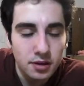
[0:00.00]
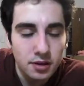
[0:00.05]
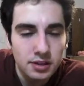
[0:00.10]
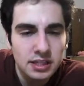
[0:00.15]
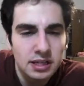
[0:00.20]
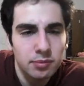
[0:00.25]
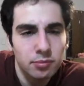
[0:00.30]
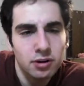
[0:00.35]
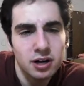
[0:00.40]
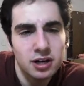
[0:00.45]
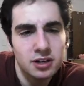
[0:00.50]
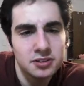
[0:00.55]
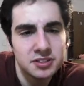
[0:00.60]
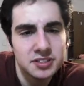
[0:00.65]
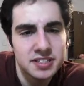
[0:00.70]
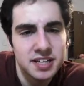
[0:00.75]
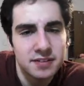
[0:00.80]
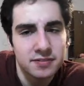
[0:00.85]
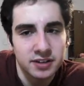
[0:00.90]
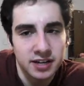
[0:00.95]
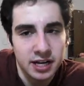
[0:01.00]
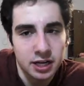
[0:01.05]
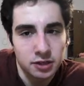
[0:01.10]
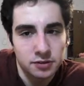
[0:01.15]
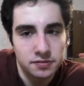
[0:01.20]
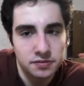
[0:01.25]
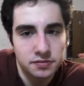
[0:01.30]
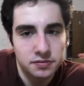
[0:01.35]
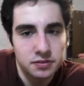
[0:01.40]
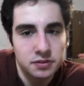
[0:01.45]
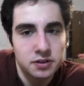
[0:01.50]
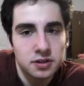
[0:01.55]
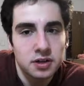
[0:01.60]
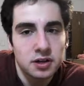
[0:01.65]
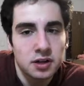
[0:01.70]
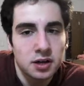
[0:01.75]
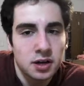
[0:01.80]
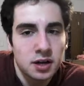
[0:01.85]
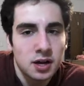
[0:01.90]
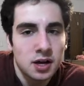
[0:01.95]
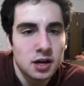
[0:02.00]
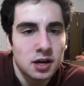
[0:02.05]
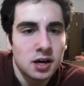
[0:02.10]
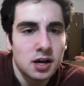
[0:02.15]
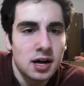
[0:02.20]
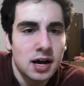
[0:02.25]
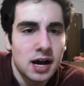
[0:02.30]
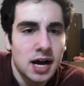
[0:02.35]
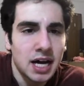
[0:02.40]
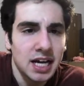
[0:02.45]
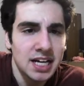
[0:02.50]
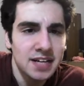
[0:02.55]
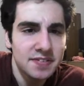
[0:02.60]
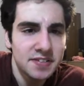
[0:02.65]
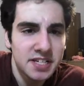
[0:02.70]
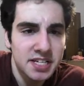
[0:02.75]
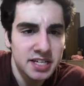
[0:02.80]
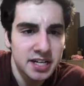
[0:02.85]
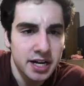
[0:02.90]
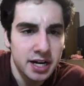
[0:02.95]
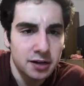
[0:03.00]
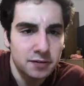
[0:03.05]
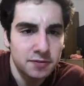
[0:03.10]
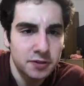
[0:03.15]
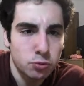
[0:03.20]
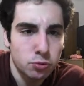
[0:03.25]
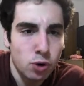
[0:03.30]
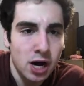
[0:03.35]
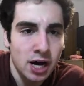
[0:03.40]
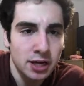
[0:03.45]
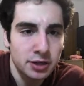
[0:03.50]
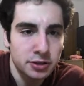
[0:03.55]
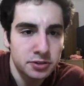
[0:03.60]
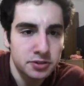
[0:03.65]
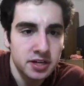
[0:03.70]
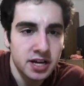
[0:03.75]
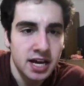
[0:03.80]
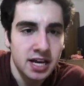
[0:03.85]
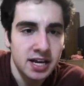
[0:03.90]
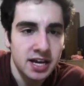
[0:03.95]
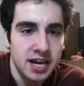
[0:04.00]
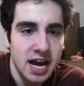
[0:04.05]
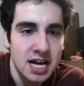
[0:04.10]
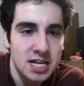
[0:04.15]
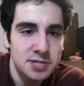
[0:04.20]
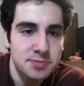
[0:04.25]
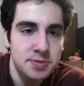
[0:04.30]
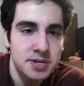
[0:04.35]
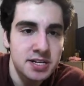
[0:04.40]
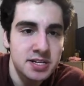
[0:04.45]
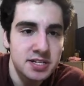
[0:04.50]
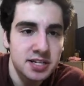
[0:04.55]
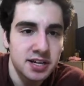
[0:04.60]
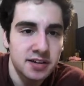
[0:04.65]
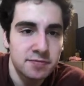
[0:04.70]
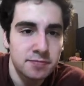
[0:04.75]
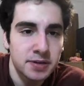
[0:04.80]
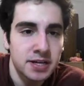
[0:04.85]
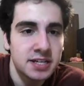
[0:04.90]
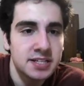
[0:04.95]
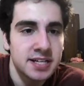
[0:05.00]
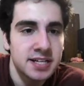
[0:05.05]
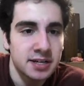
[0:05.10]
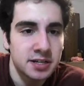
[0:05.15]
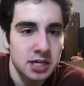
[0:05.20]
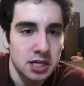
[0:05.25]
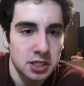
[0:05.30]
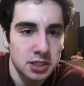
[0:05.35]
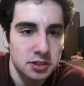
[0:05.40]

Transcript: Number 107, Elf. I have seen an elf in the wild, and he asked me to give me $10.